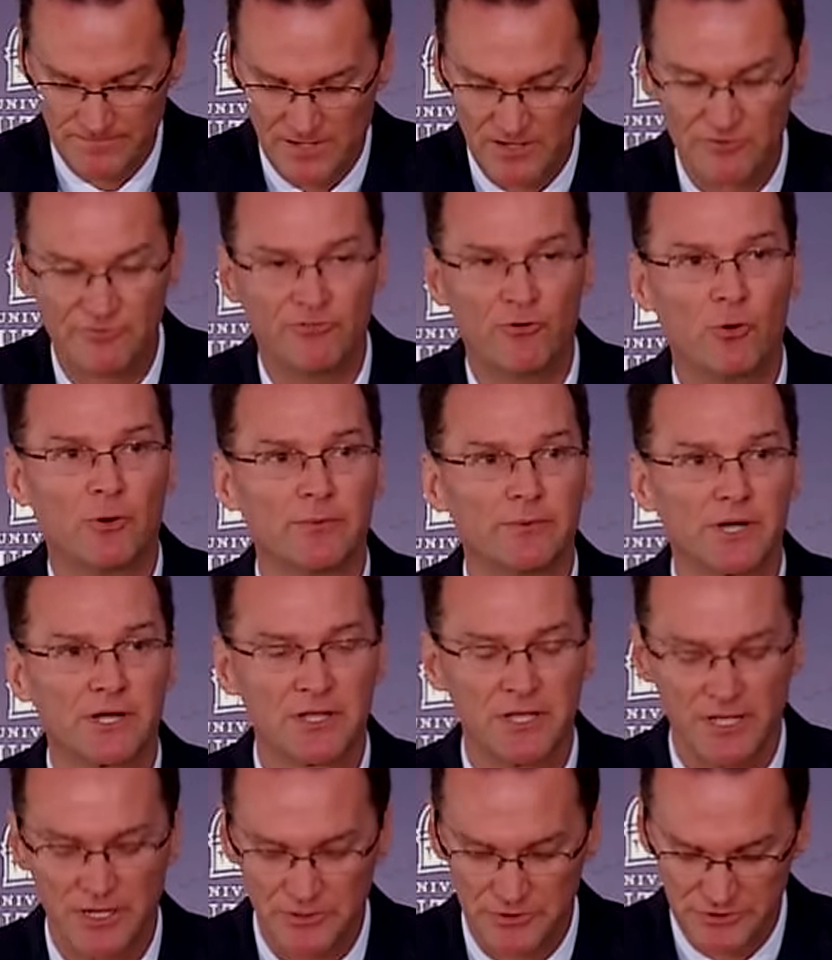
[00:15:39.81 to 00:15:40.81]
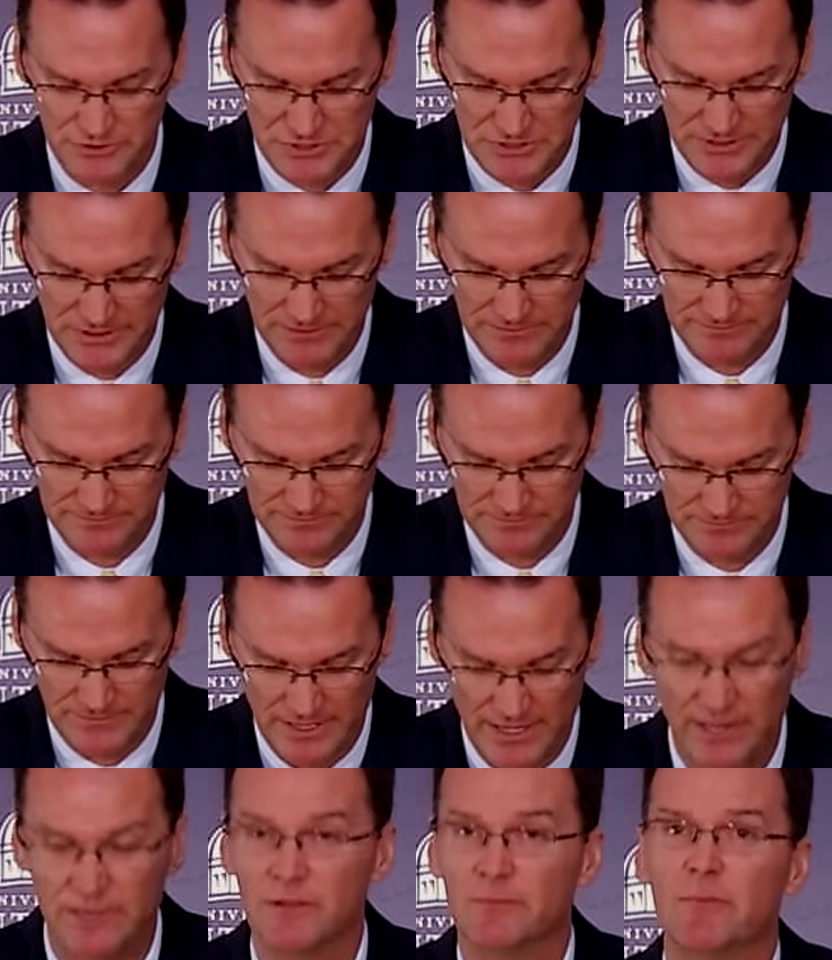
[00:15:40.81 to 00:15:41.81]
former coach,
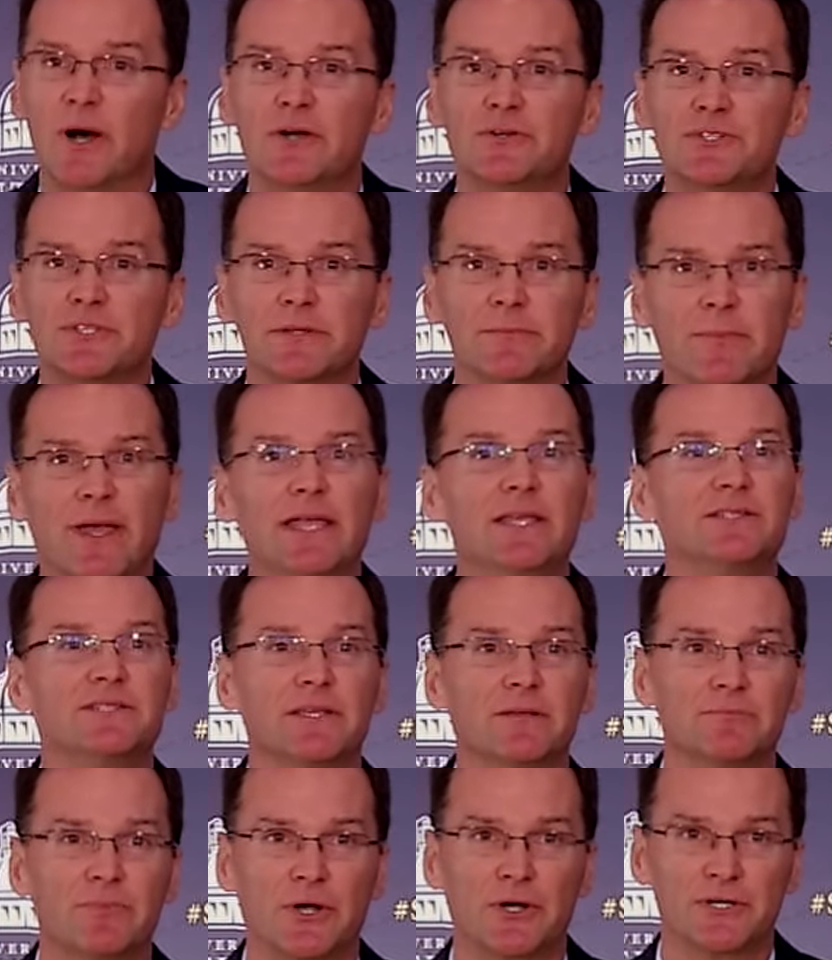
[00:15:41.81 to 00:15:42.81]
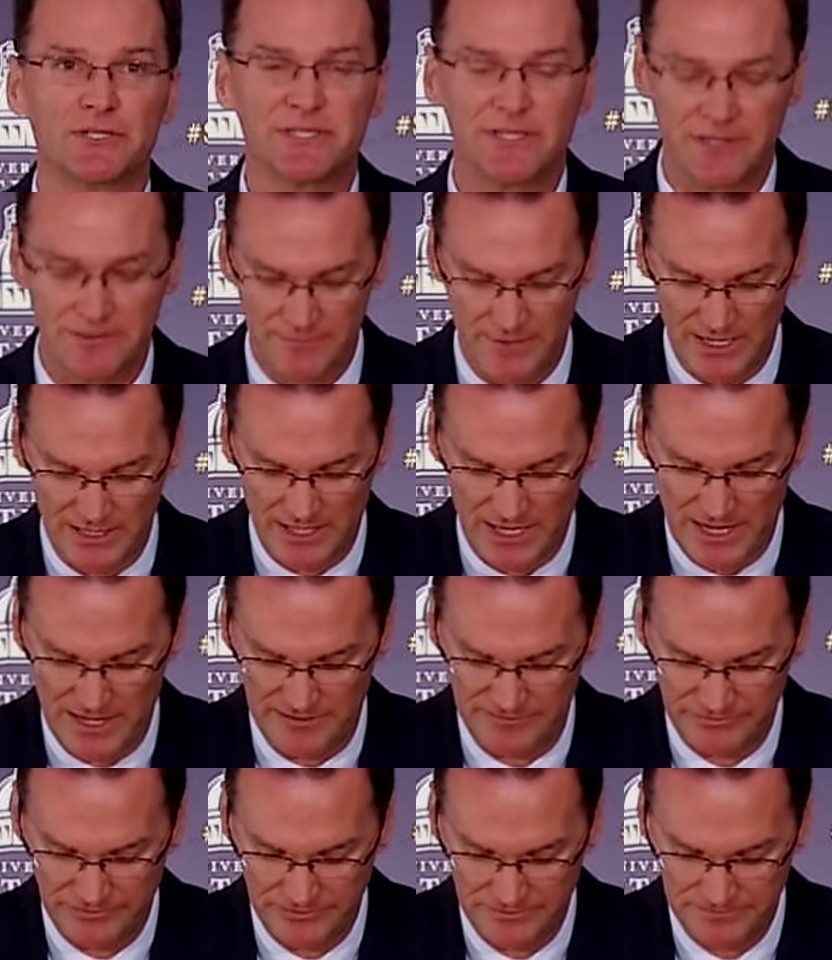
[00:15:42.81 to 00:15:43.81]
and the most amazing person in my
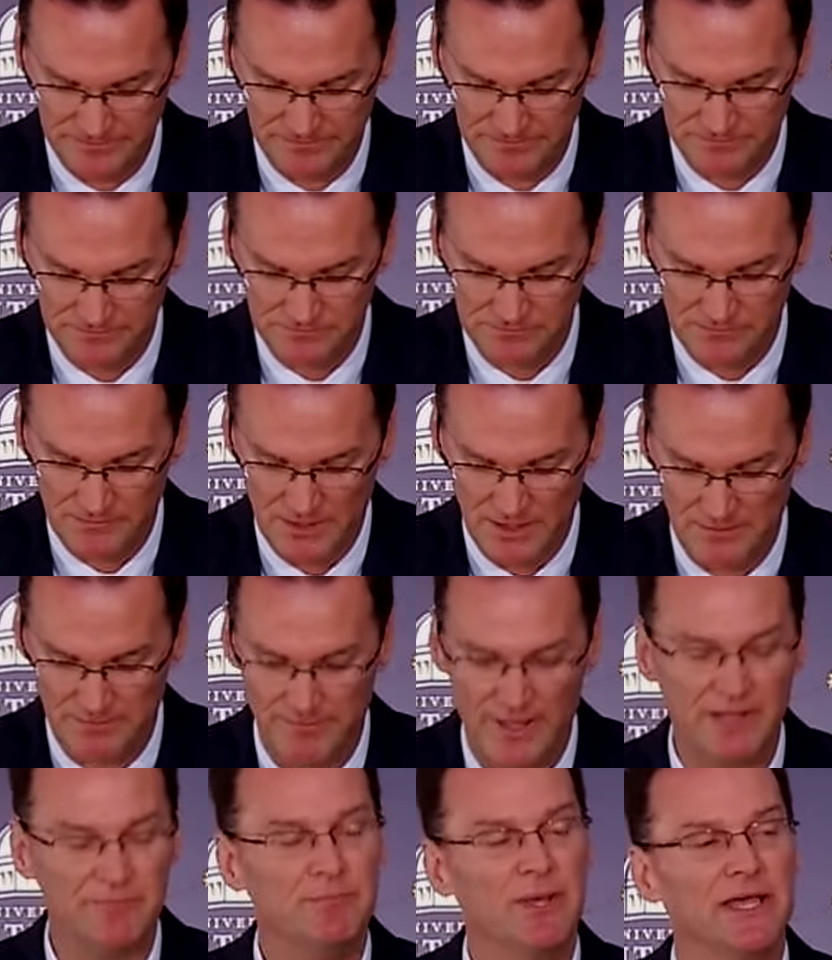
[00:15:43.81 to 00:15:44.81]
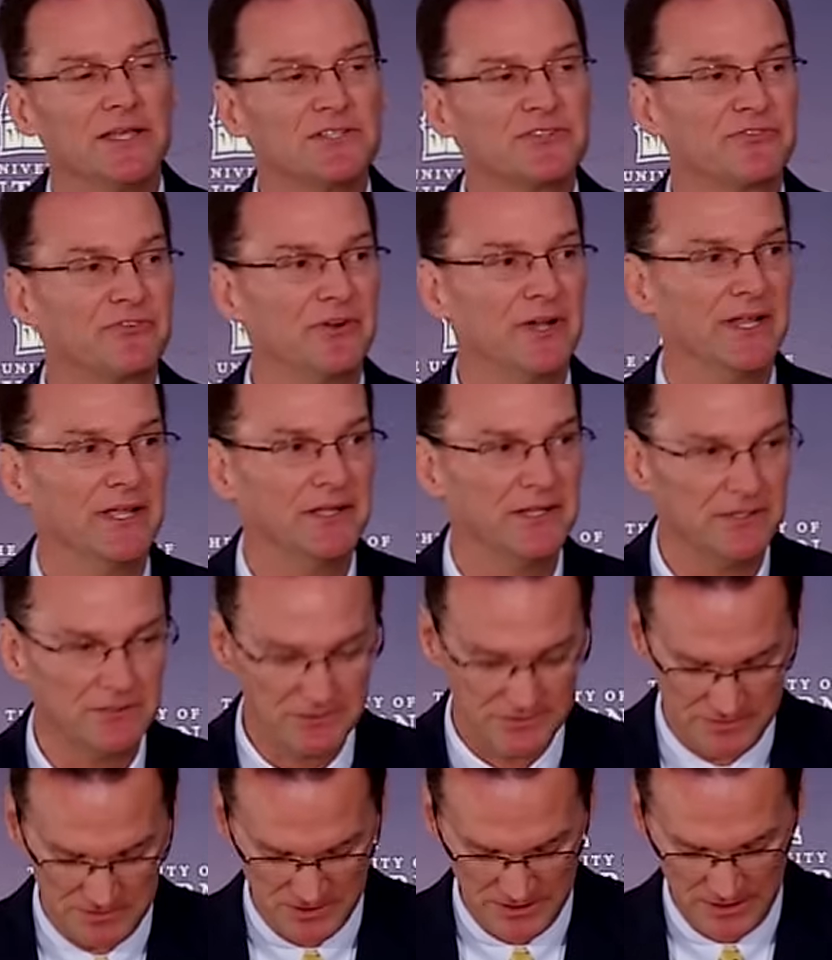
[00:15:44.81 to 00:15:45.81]
life, my best friend
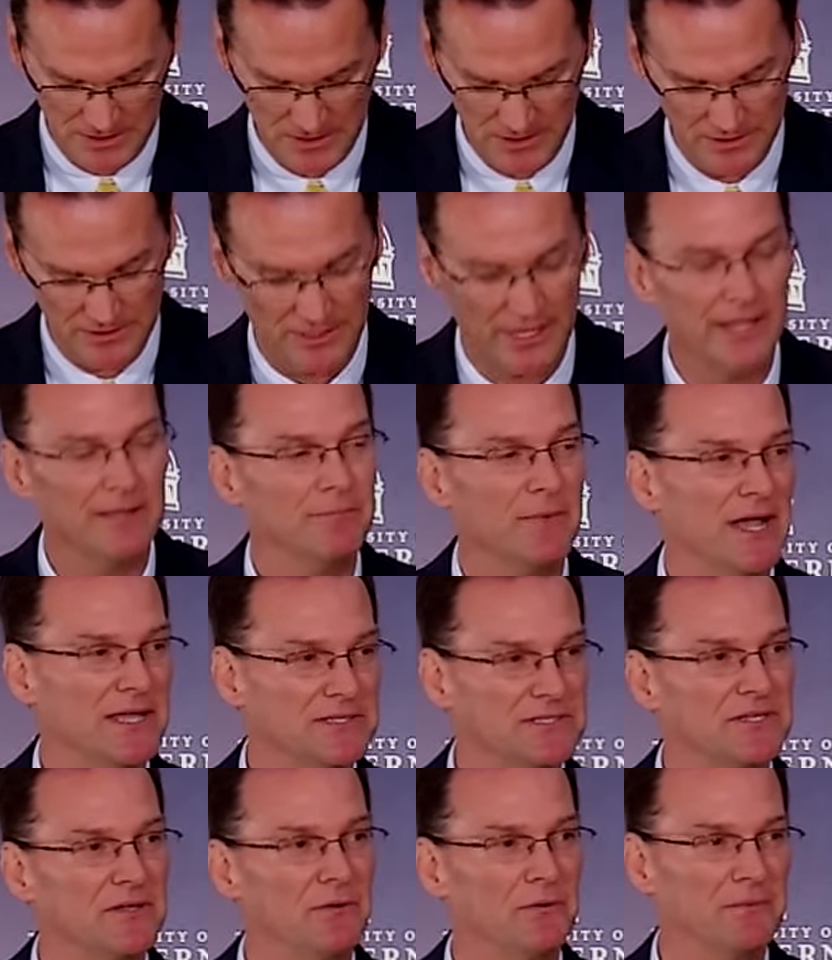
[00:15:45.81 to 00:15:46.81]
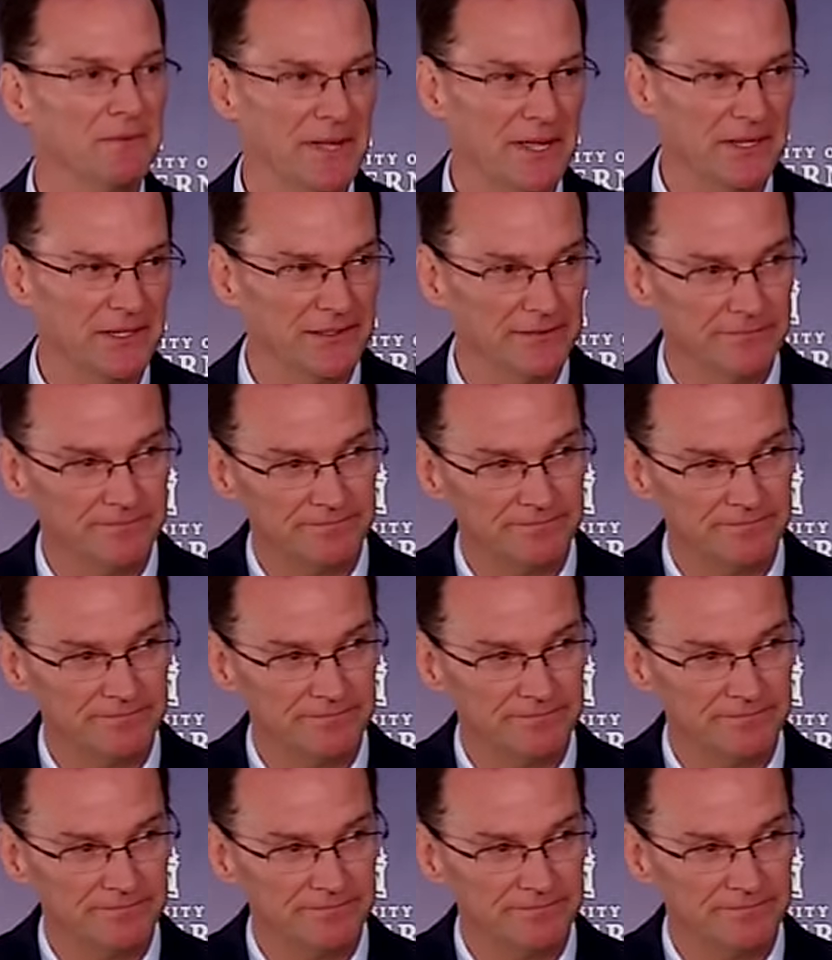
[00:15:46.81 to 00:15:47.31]
and my soulmate.